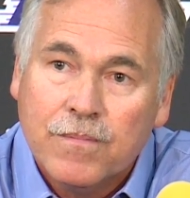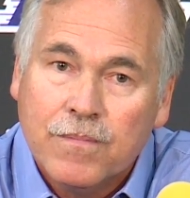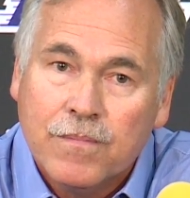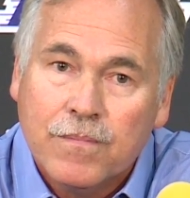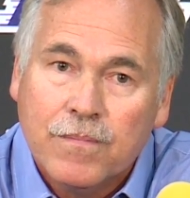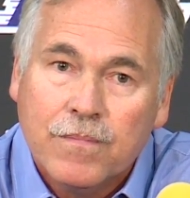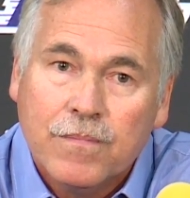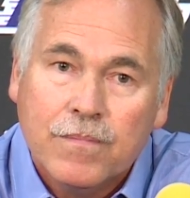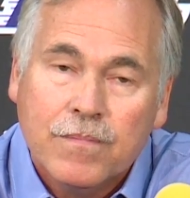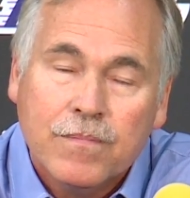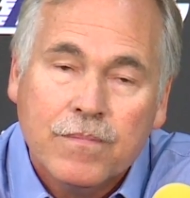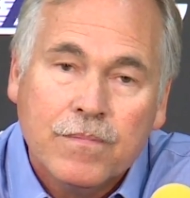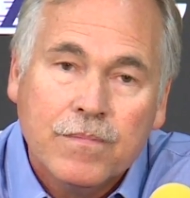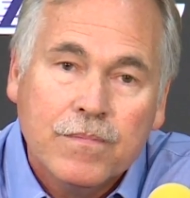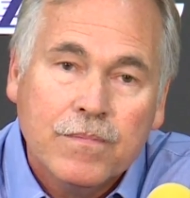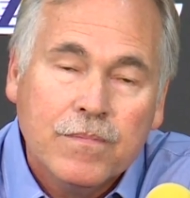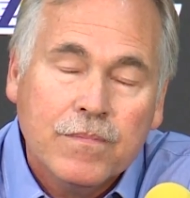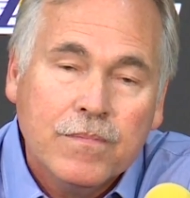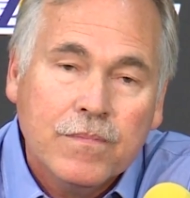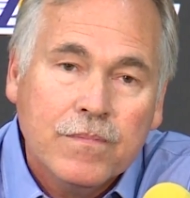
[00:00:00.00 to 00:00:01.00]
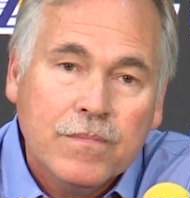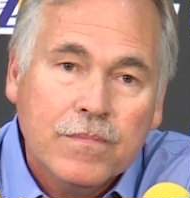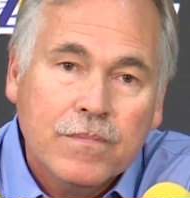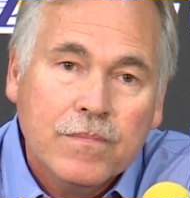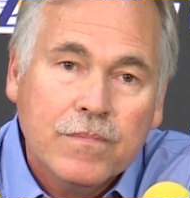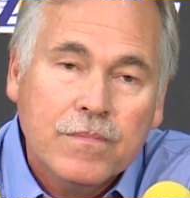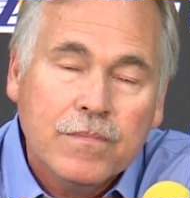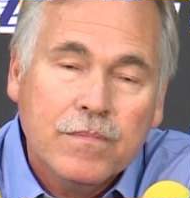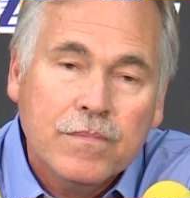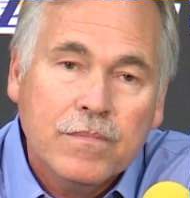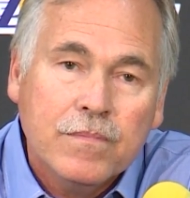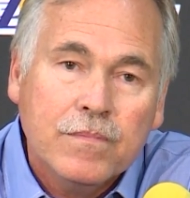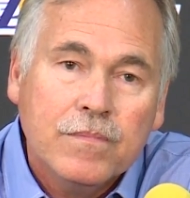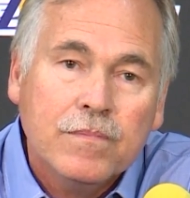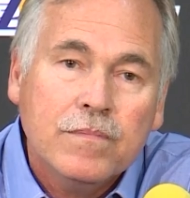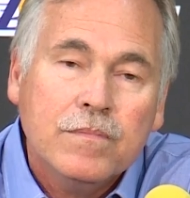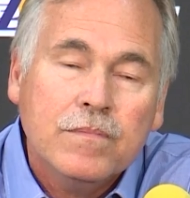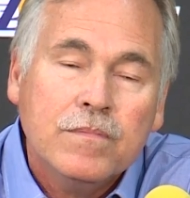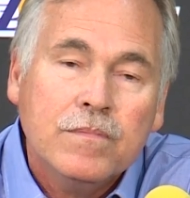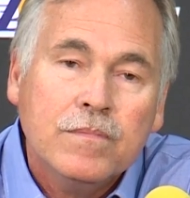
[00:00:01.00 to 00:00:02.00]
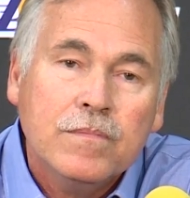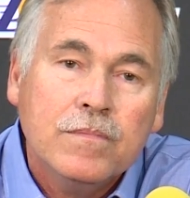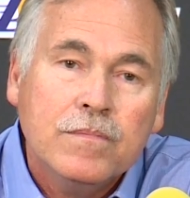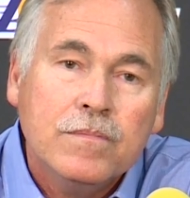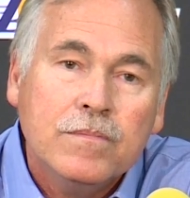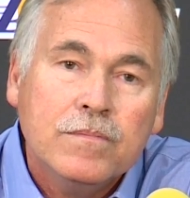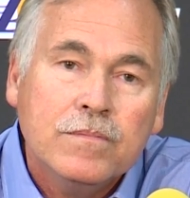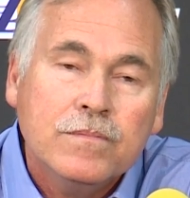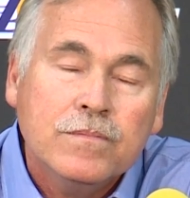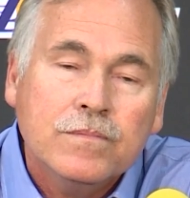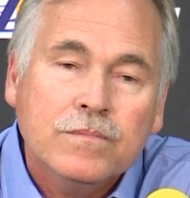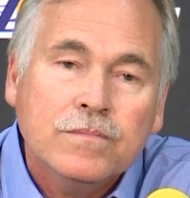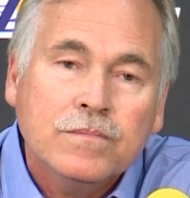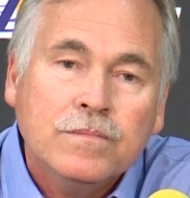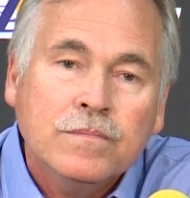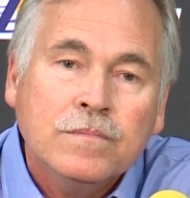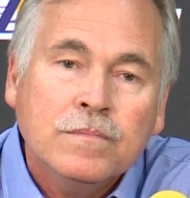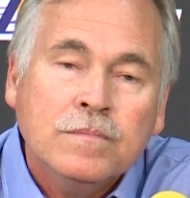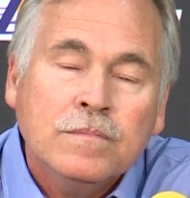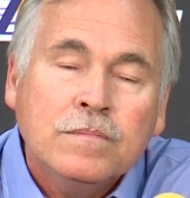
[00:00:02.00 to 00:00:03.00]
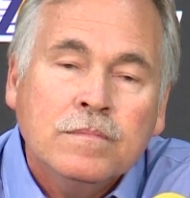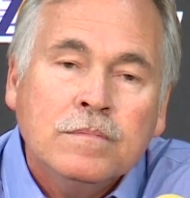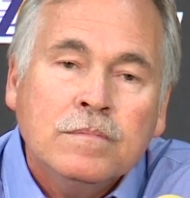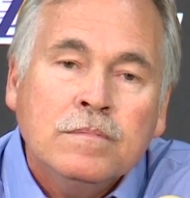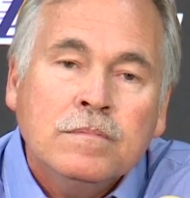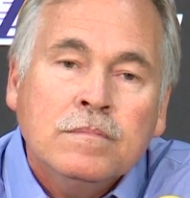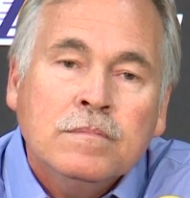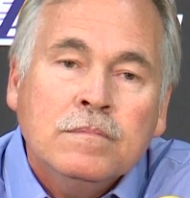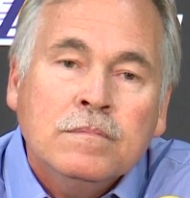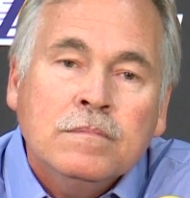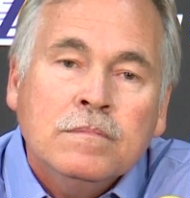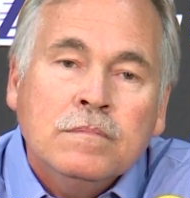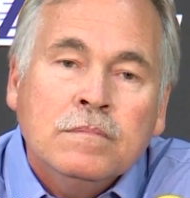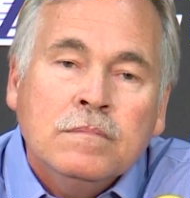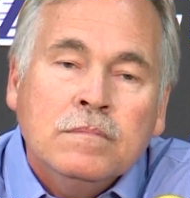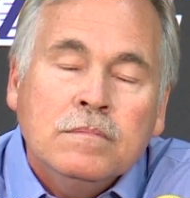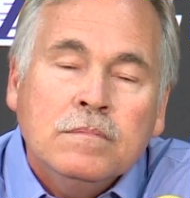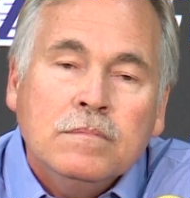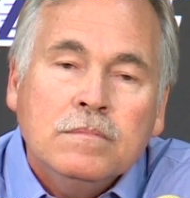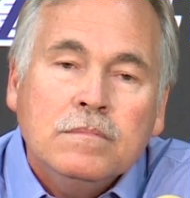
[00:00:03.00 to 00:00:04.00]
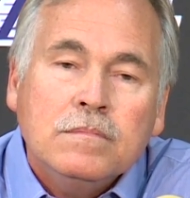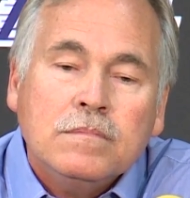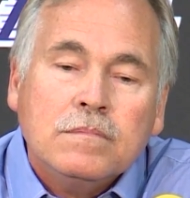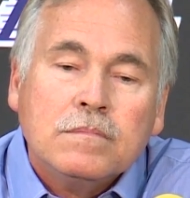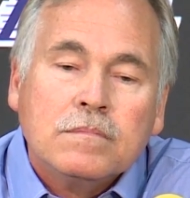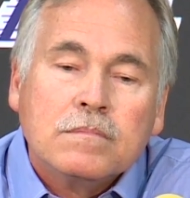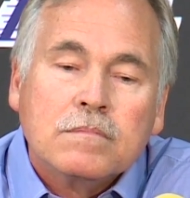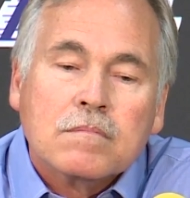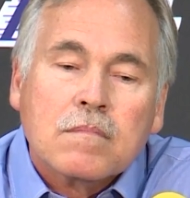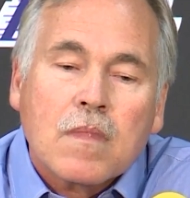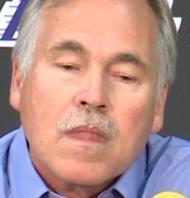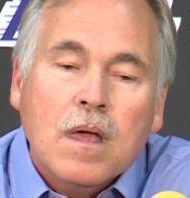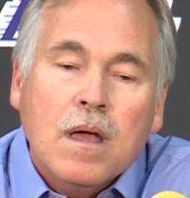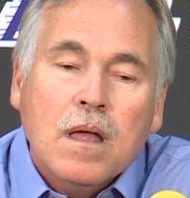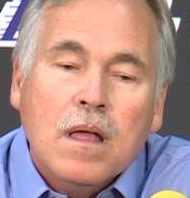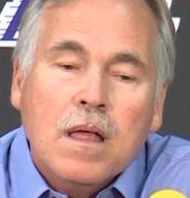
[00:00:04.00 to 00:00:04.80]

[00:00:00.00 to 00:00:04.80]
Nobody speaks.